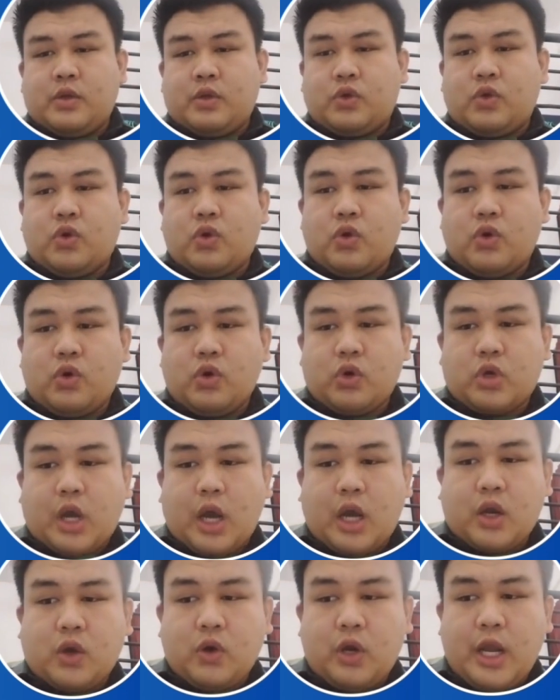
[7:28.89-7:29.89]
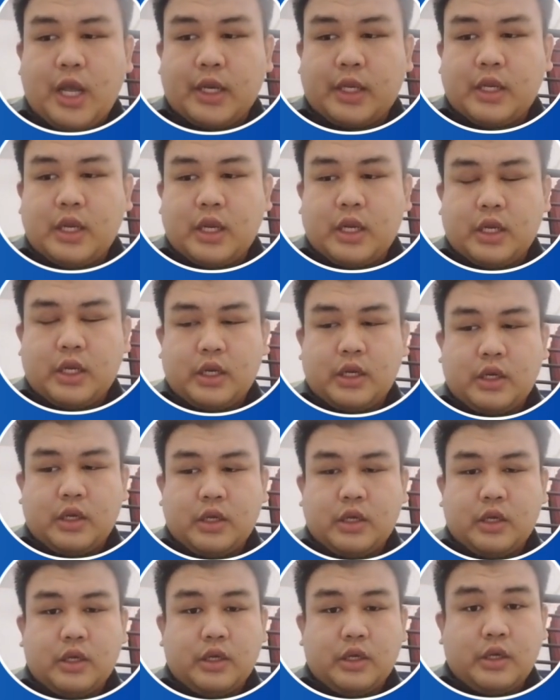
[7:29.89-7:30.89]
to calculate
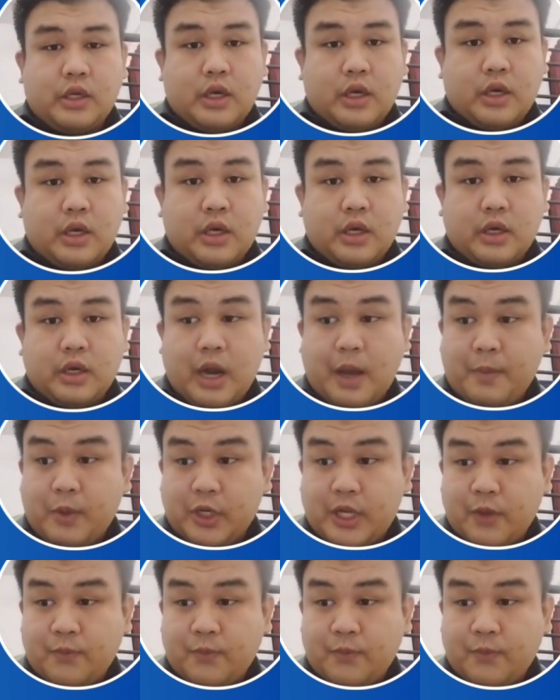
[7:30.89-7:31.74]
in the number